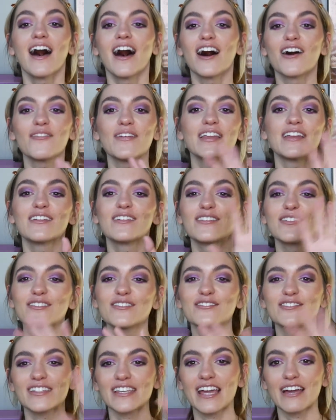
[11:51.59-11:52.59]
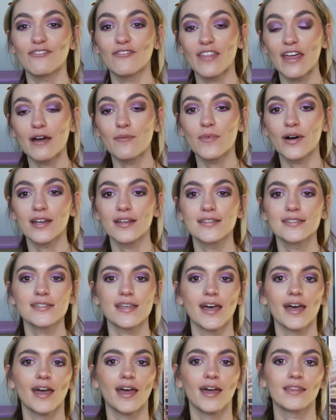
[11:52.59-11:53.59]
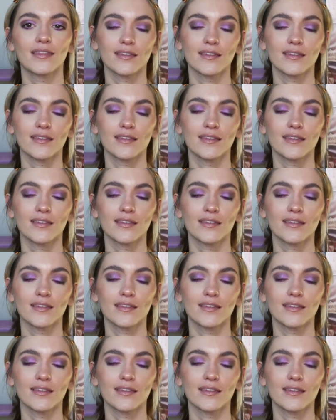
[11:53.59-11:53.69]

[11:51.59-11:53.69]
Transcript: And it'll usually have them on a set,